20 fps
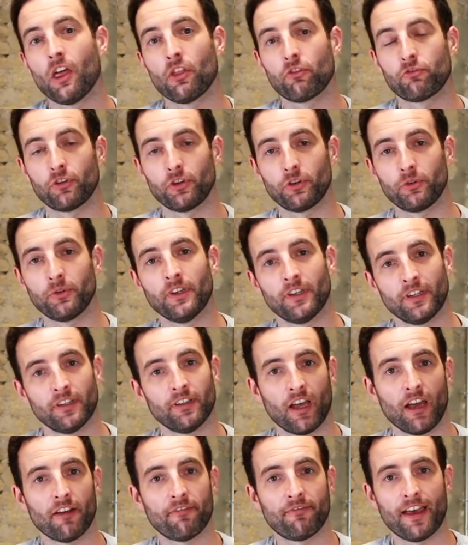
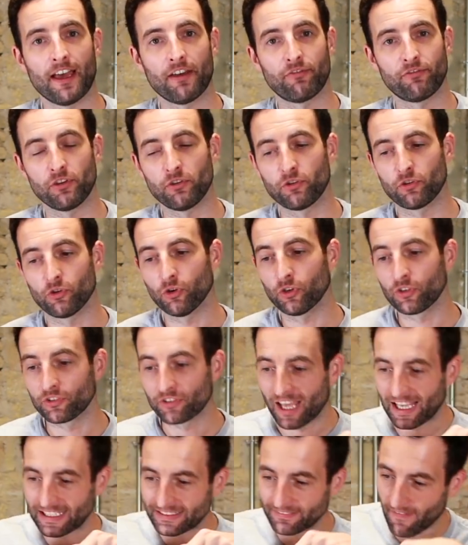through a fair few corners
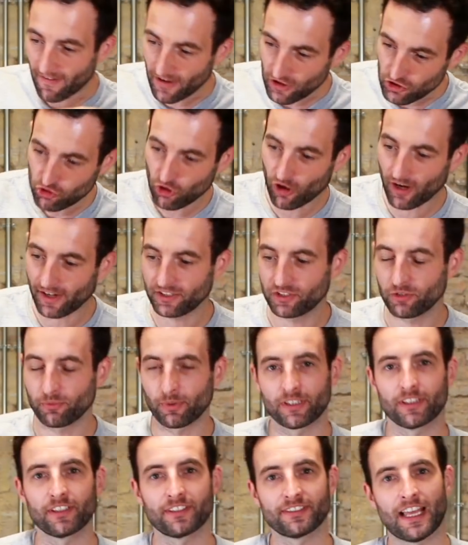and try to
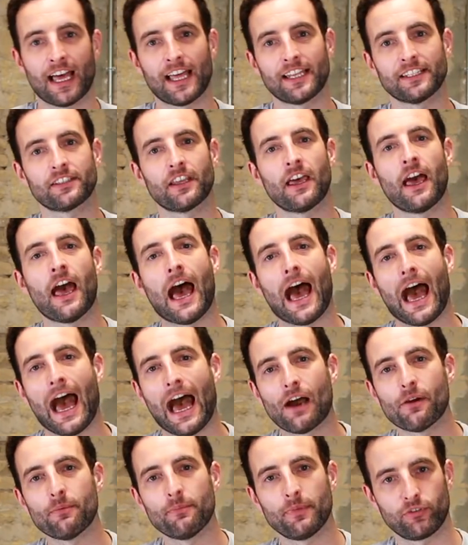understand
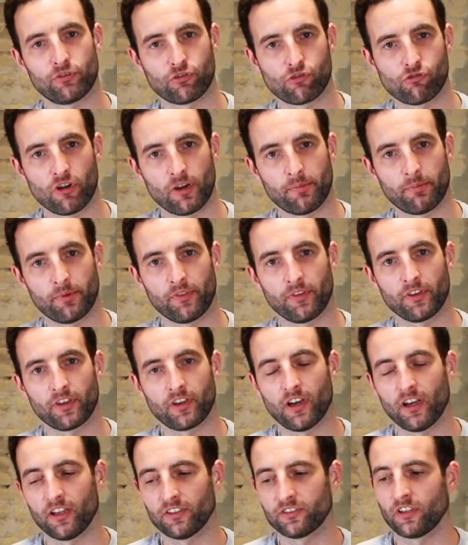how much grip the
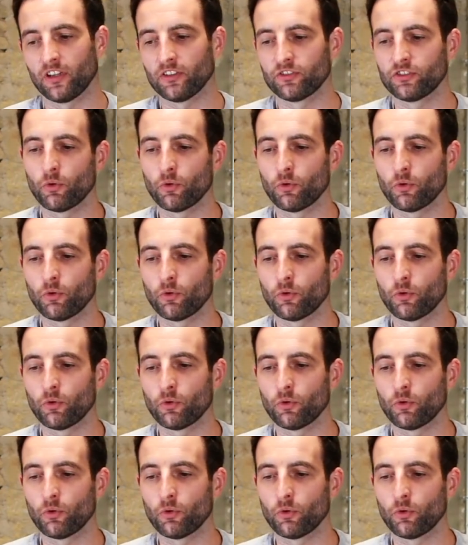car's got.